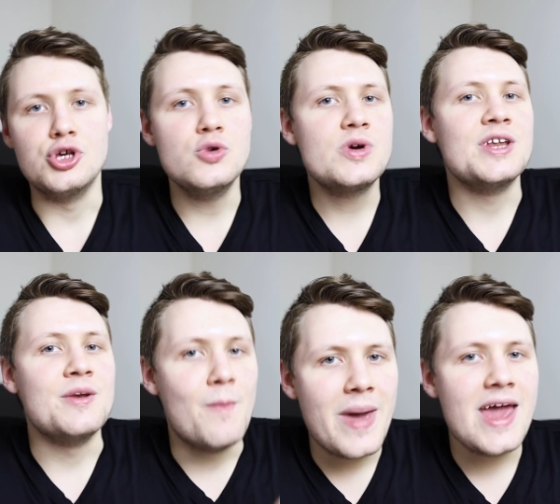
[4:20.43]
You
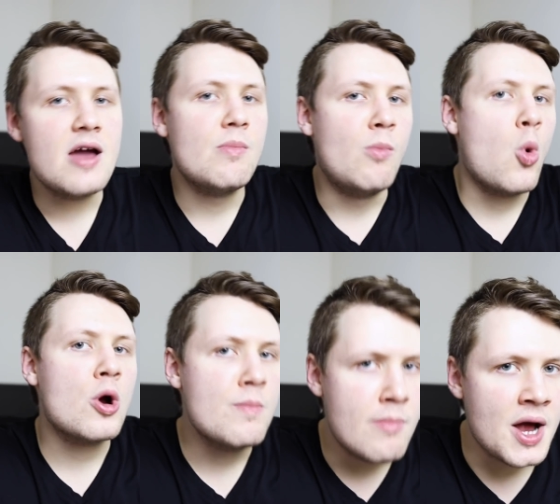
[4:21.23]
can make
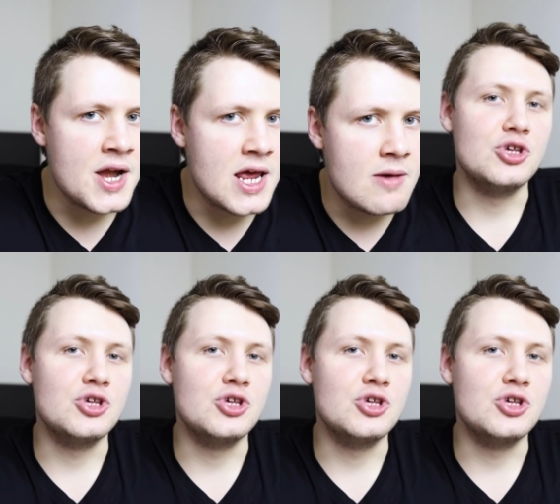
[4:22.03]
more money.